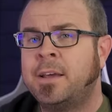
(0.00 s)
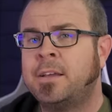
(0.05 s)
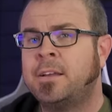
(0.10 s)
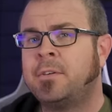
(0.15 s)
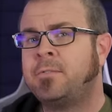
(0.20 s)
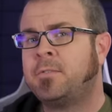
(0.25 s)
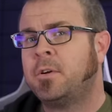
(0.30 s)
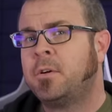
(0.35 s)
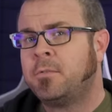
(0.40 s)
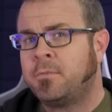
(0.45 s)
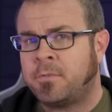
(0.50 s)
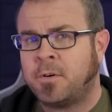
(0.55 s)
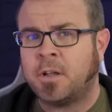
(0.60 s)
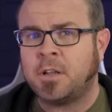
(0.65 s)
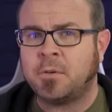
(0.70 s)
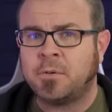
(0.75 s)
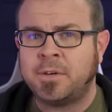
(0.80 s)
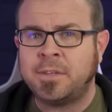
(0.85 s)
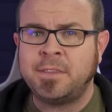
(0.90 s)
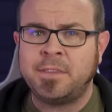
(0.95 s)
and if you're
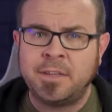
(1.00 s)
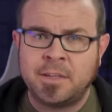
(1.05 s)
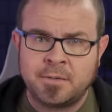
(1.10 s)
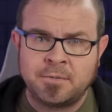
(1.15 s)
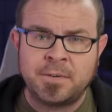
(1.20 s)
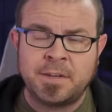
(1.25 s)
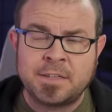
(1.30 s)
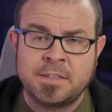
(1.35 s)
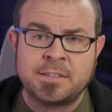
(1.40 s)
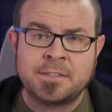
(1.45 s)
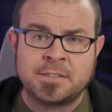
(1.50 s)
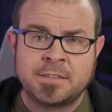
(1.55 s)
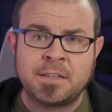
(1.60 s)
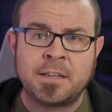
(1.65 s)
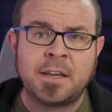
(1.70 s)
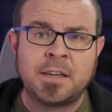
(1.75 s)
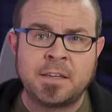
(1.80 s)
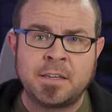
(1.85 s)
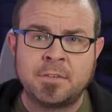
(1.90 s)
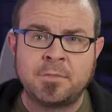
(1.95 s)
following the advice
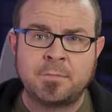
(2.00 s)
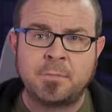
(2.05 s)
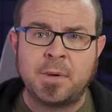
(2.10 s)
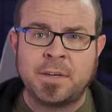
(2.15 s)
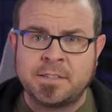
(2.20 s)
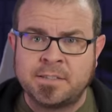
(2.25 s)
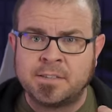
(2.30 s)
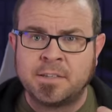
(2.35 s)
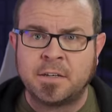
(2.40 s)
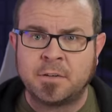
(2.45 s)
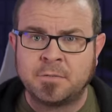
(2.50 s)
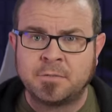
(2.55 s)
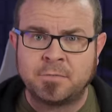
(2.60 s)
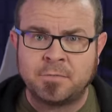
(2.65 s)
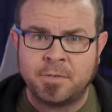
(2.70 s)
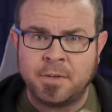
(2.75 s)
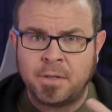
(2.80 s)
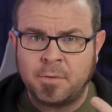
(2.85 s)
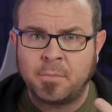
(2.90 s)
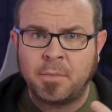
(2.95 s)
that I give myself
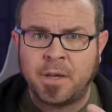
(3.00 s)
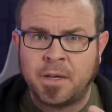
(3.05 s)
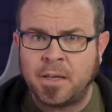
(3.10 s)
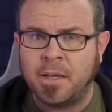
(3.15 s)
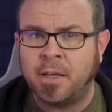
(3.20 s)
in my